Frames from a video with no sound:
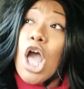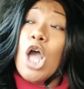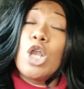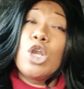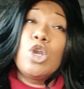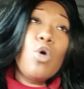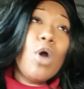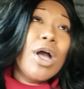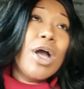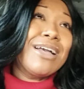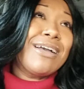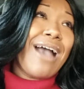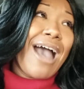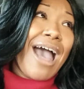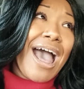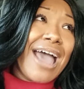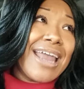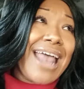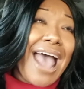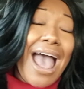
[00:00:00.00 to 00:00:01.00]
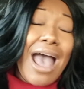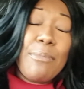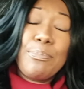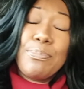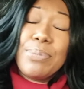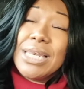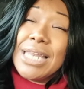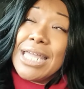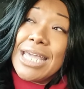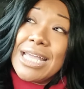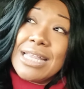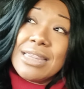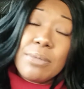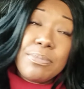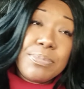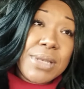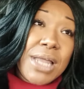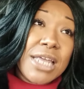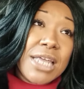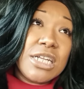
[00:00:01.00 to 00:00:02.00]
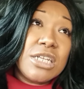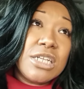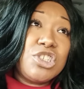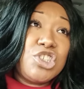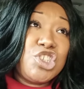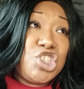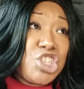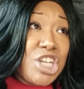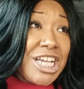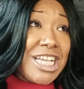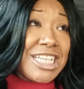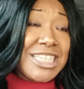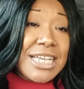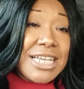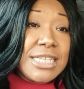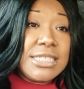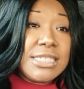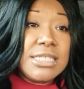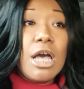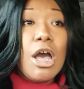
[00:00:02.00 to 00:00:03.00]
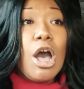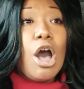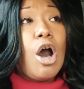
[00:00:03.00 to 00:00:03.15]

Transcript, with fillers: Lord God, I plead the blood of Jesus